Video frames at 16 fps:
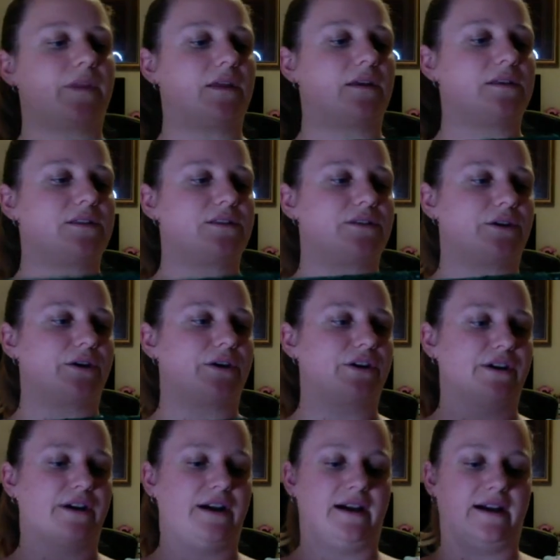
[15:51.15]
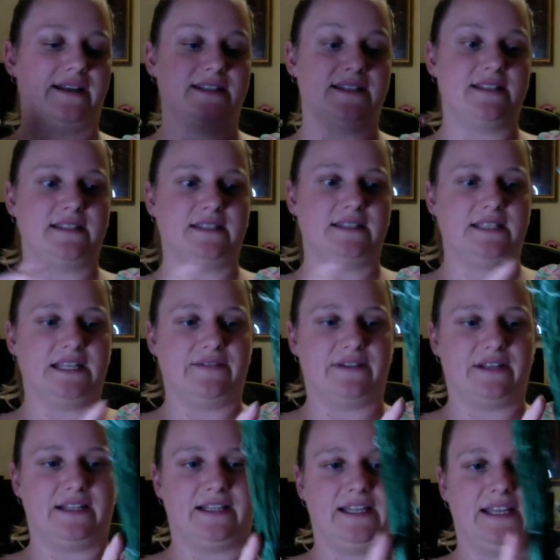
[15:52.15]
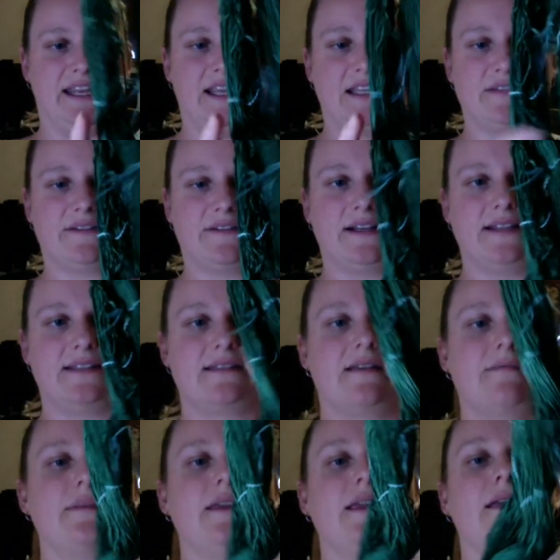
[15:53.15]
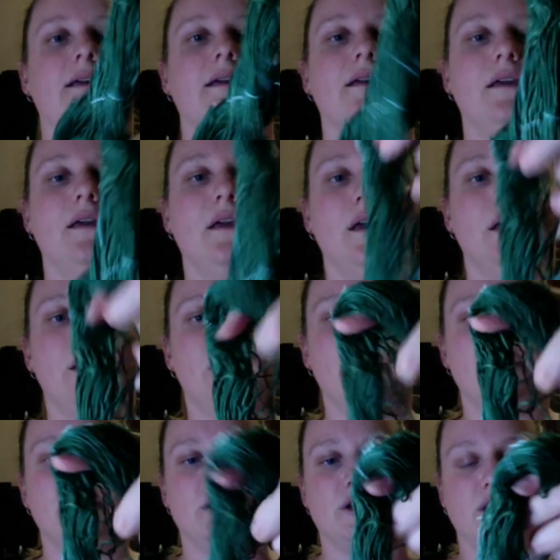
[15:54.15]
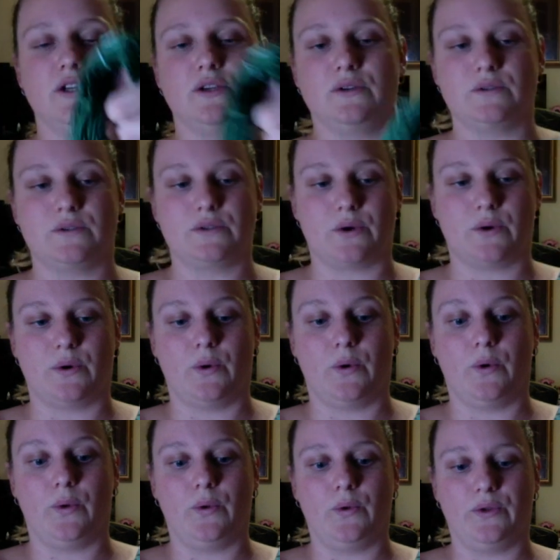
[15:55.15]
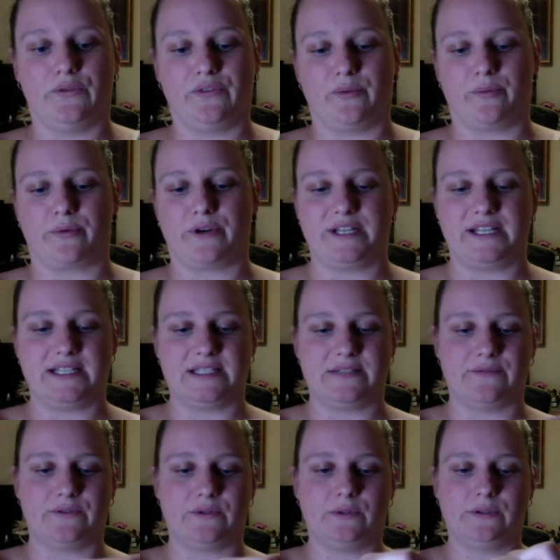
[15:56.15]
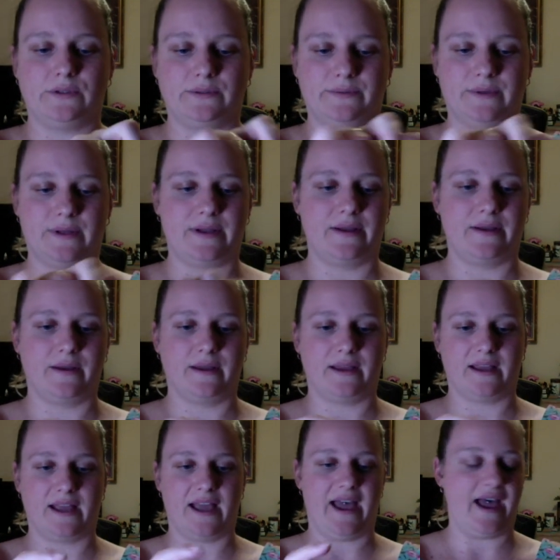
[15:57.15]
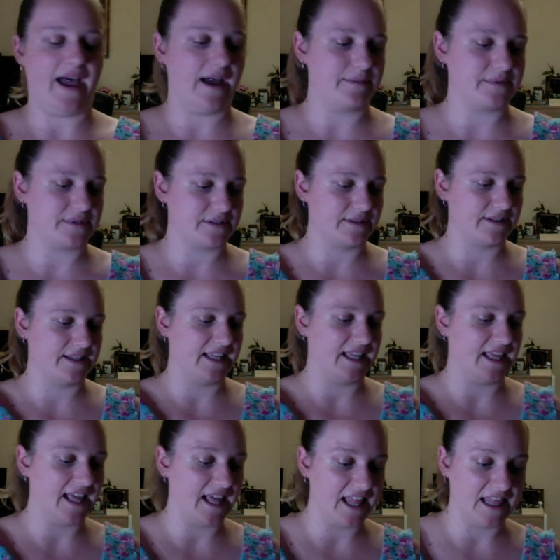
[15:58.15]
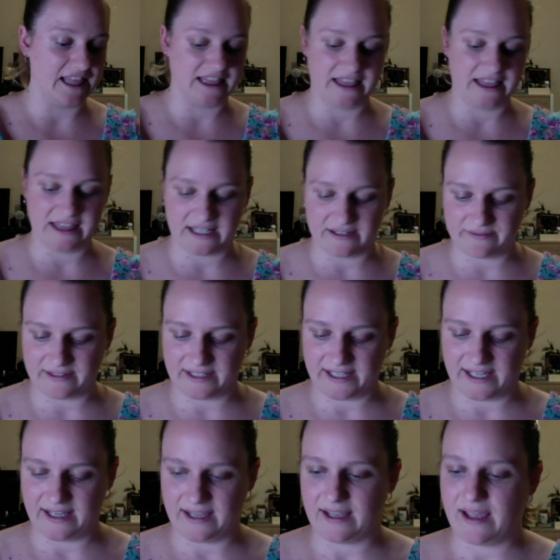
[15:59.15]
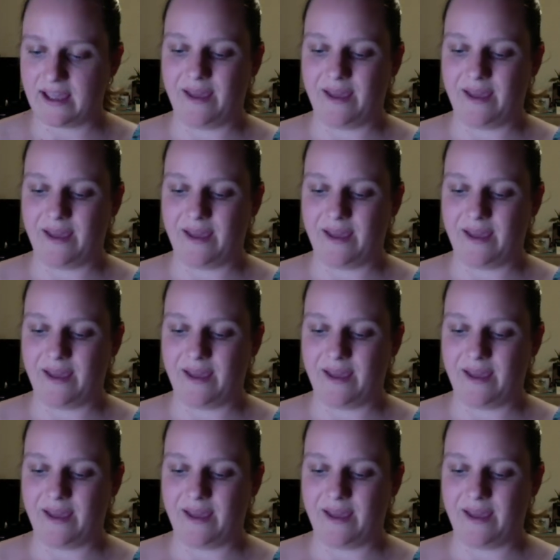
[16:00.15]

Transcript: So I definitely need to find something to use all of the pretties for. Absolutely lovely.